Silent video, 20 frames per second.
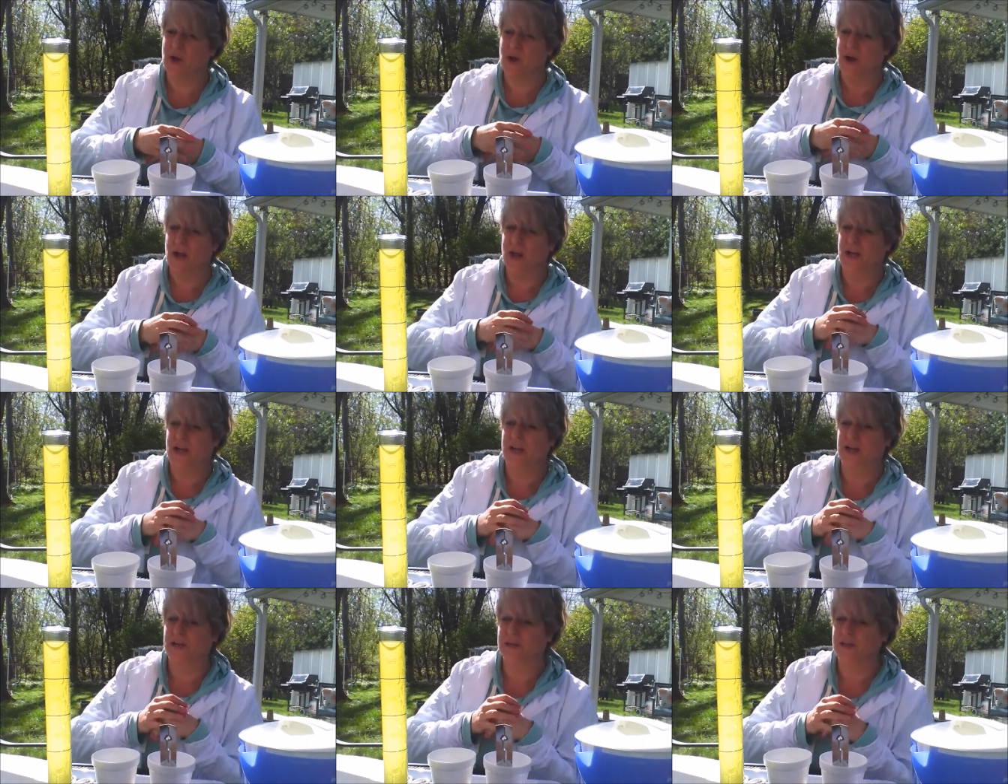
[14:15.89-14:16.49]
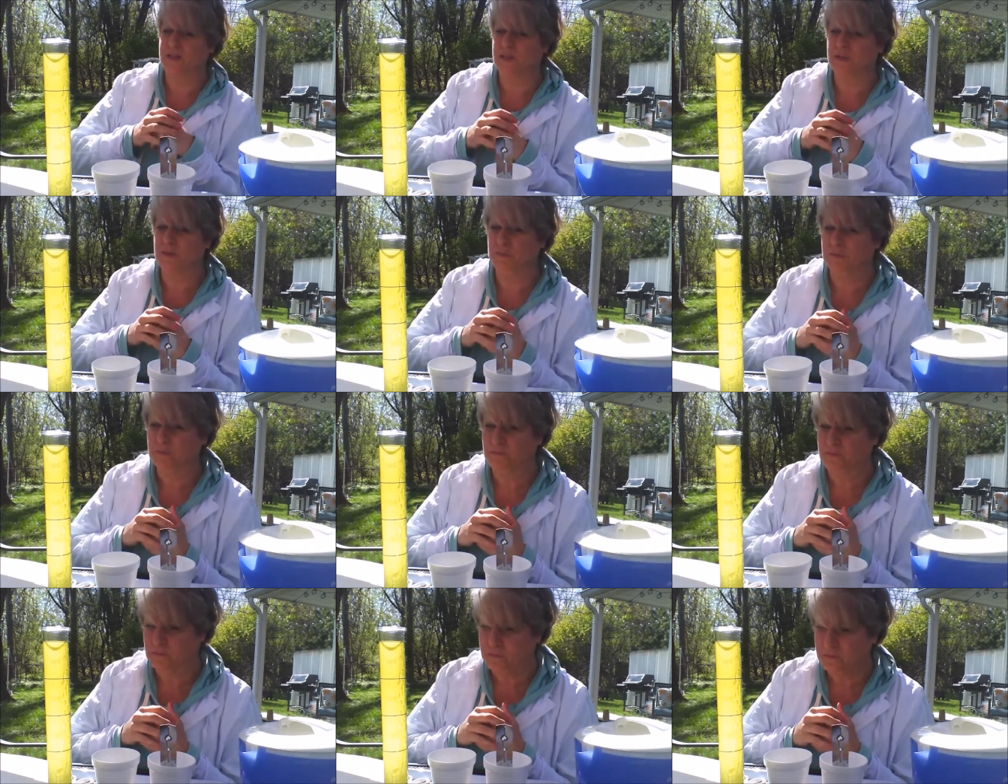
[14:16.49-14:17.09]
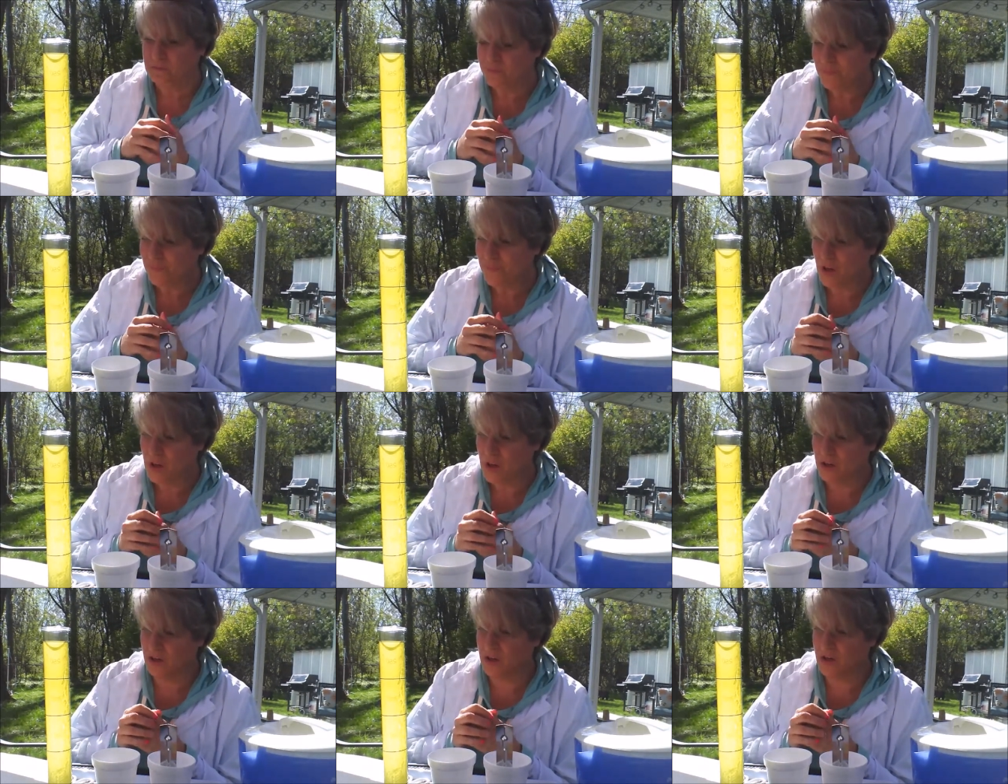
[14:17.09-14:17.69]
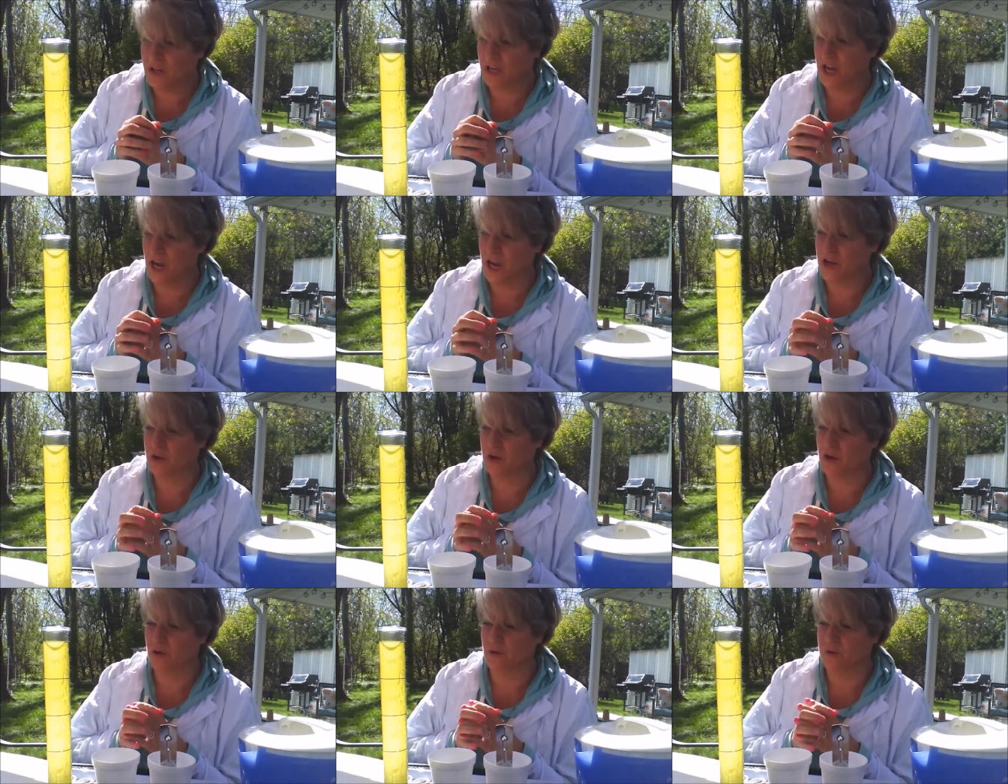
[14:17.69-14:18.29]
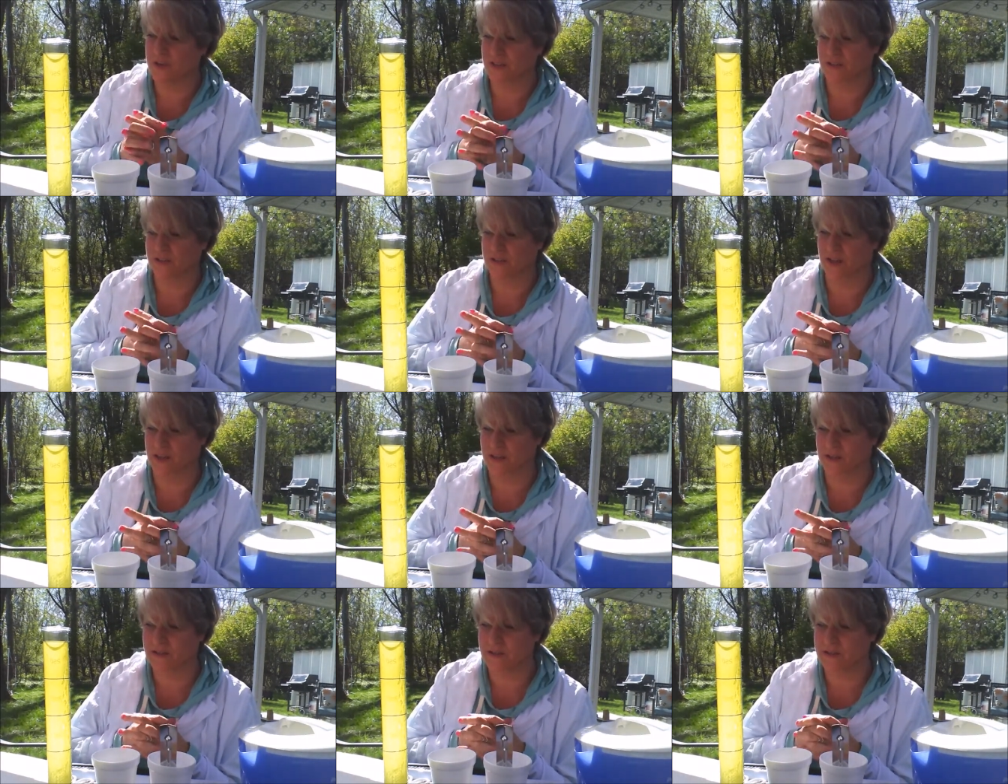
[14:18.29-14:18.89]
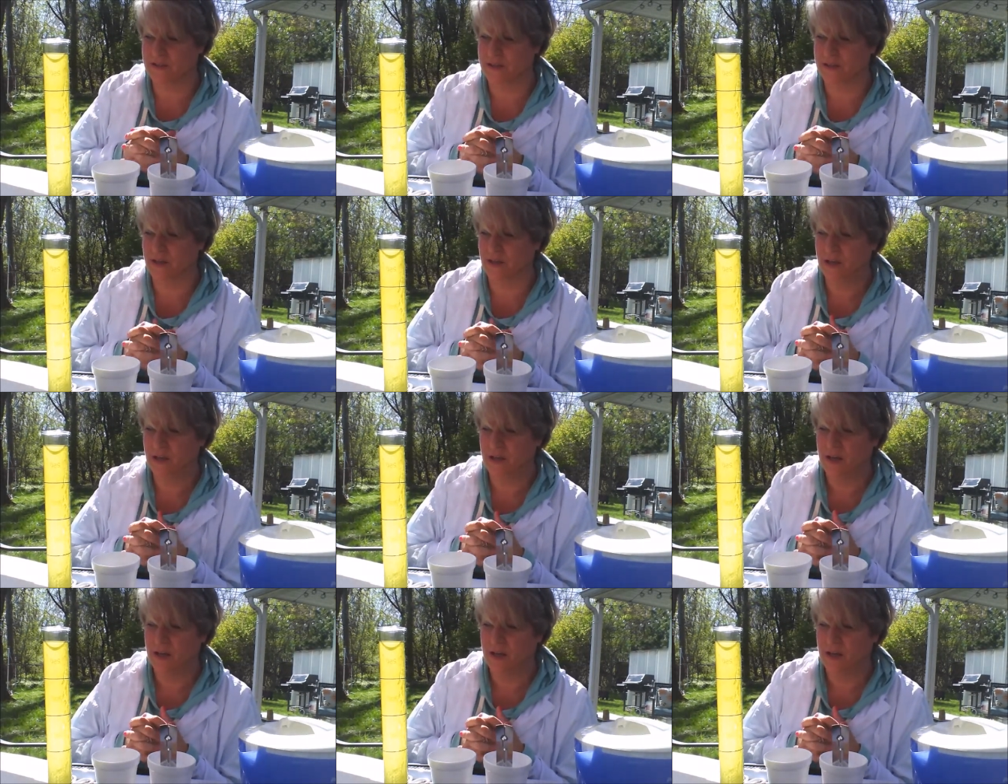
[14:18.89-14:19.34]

And looking at your results